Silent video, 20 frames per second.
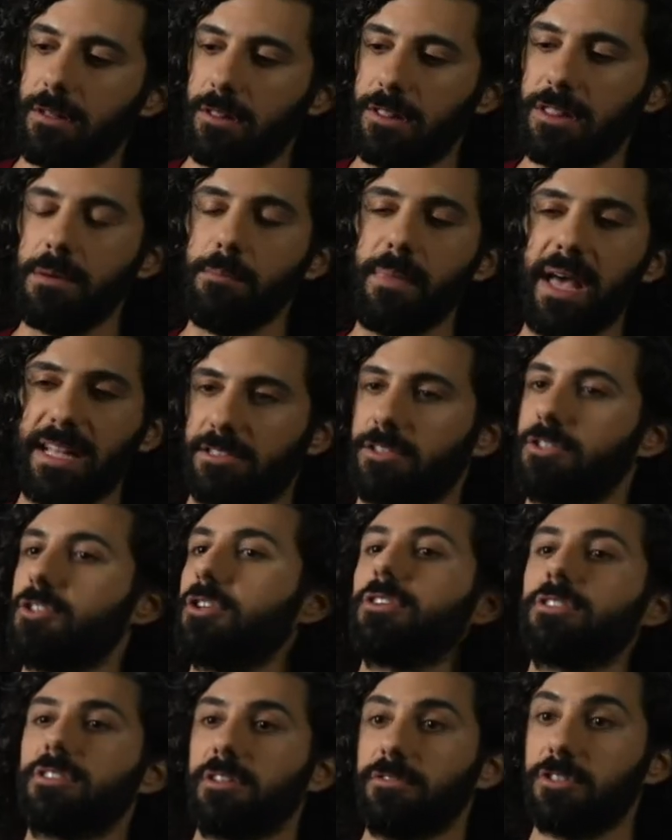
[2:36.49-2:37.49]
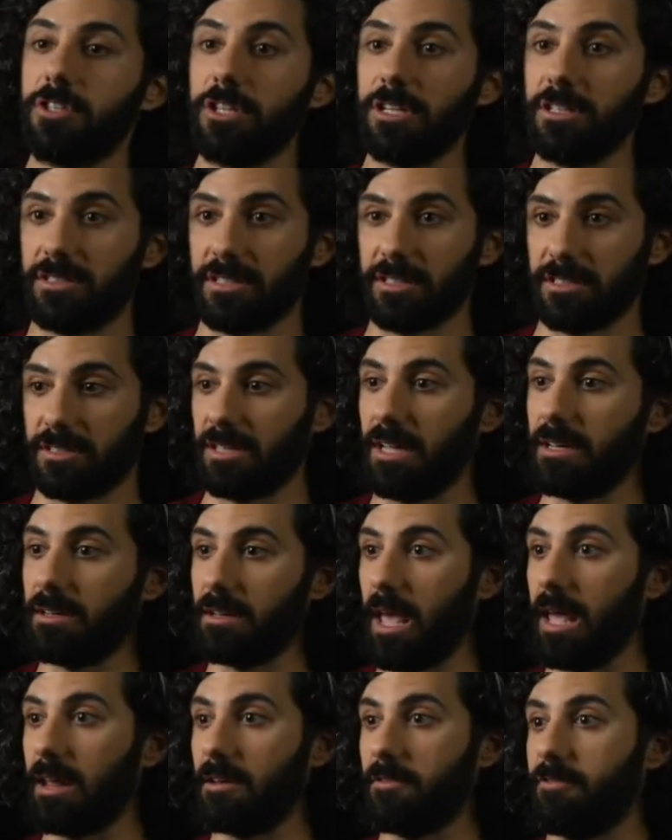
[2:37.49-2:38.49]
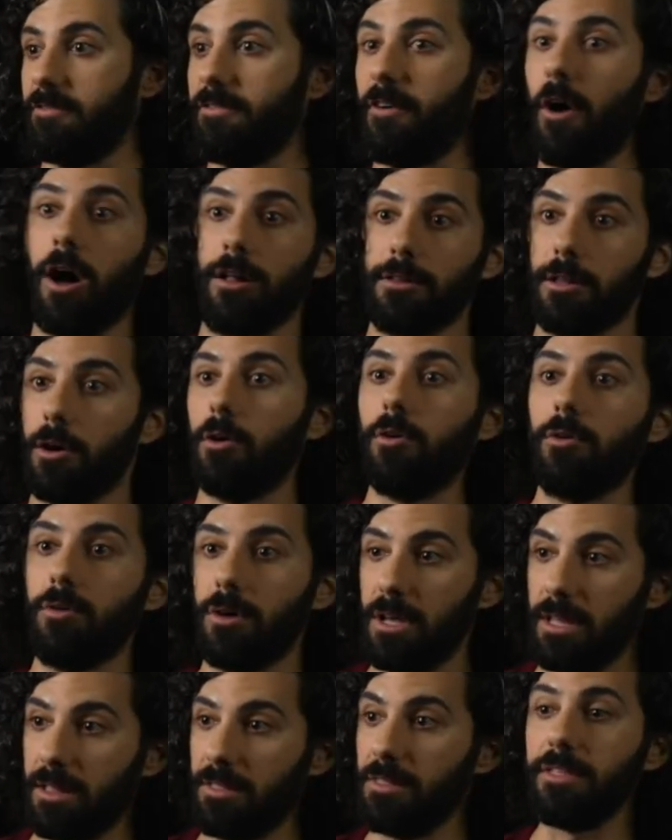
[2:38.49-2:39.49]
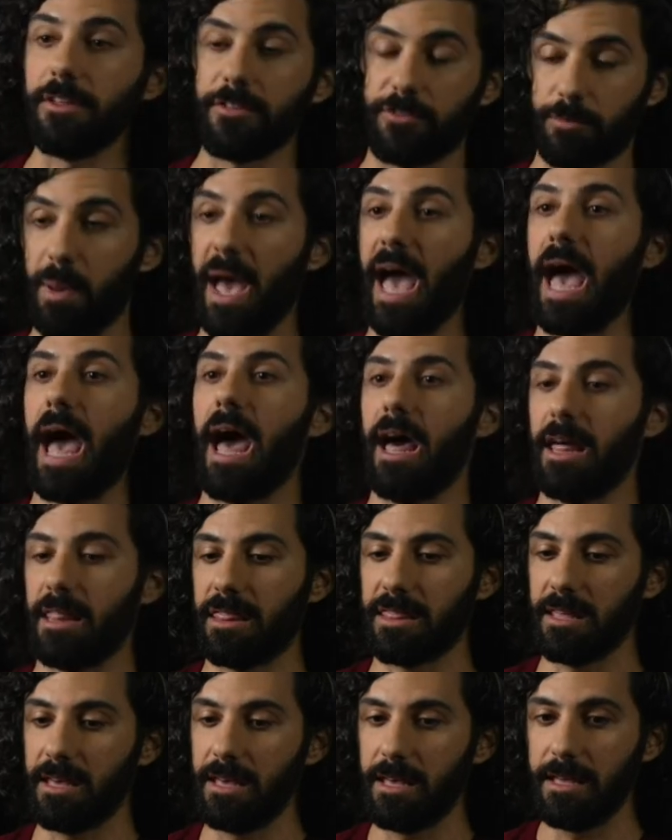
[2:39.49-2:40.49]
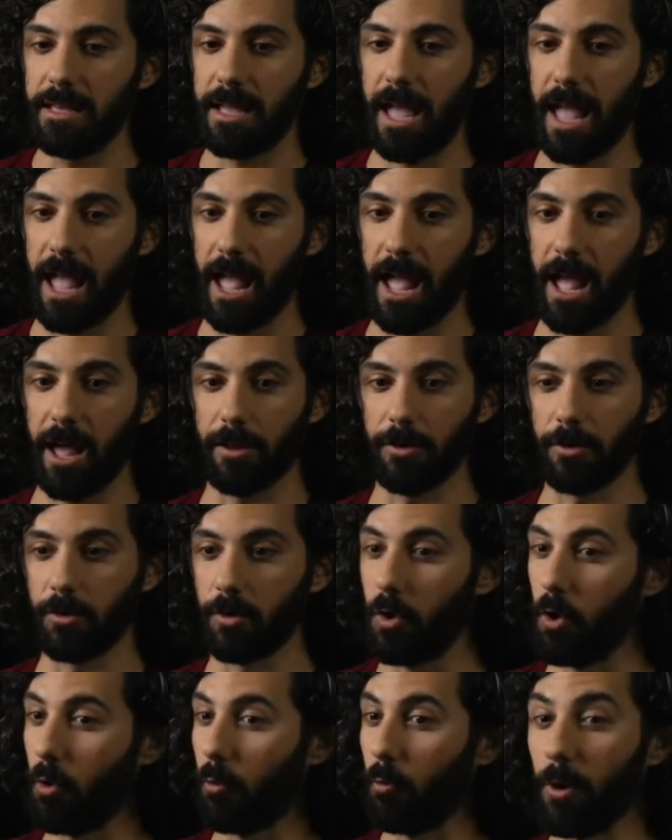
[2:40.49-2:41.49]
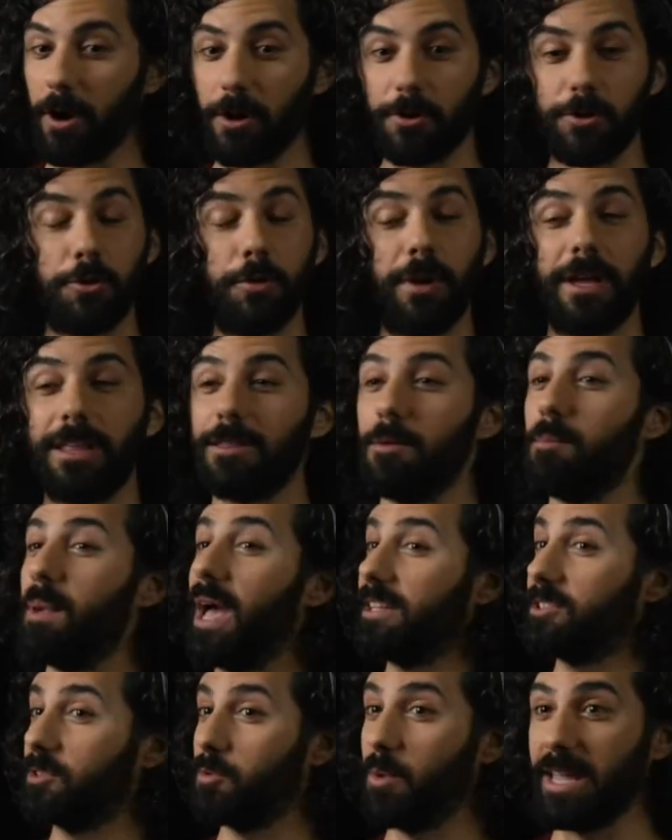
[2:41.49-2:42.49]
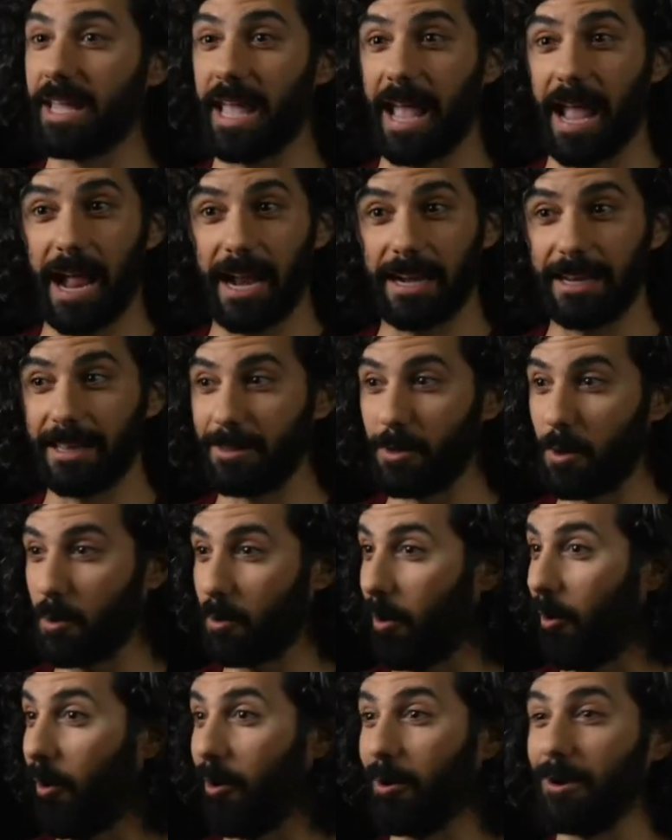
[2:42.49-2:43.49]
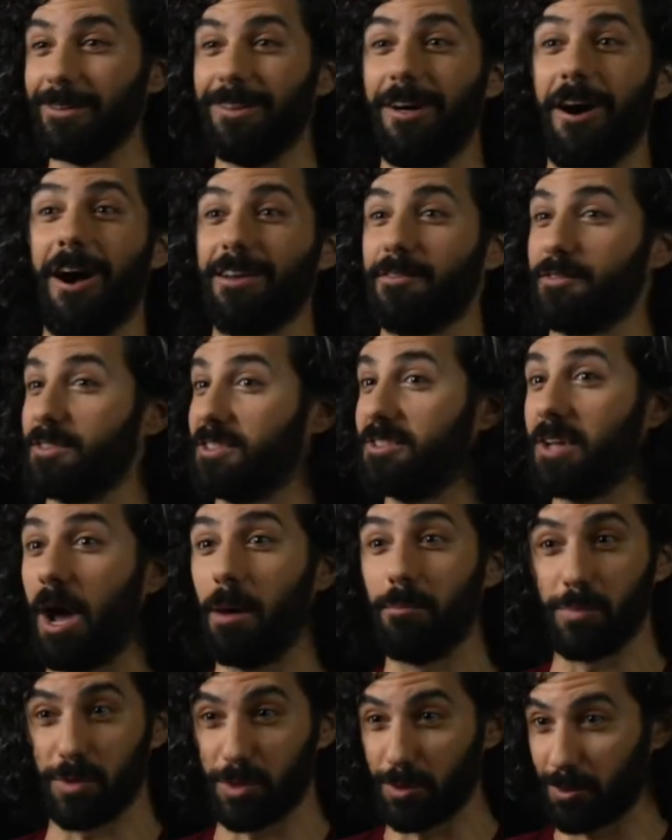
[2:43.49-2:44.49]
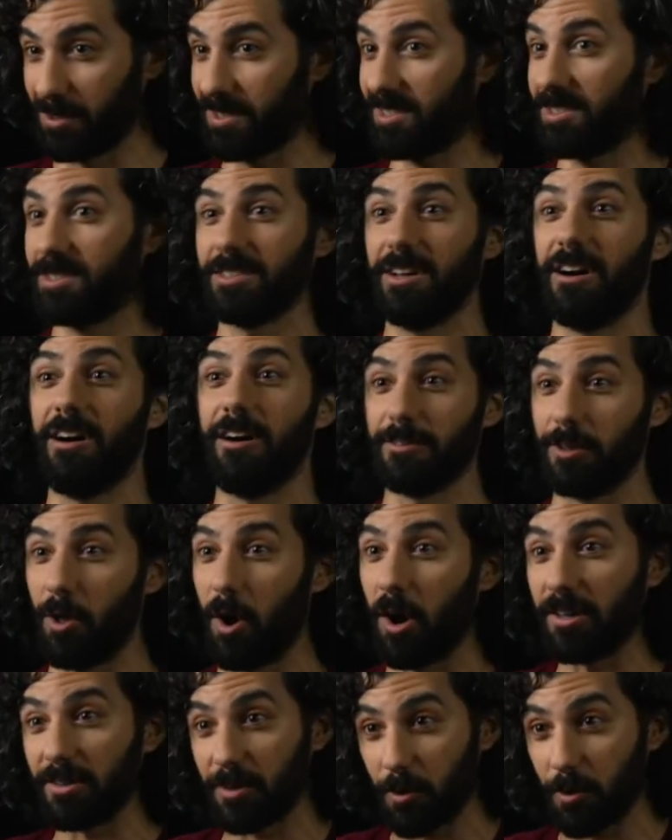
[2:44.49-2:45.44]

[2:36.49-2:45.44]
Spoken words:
the messages of Jesus and follow this path. And we're doing the best we can, and there are a lot of stumbles along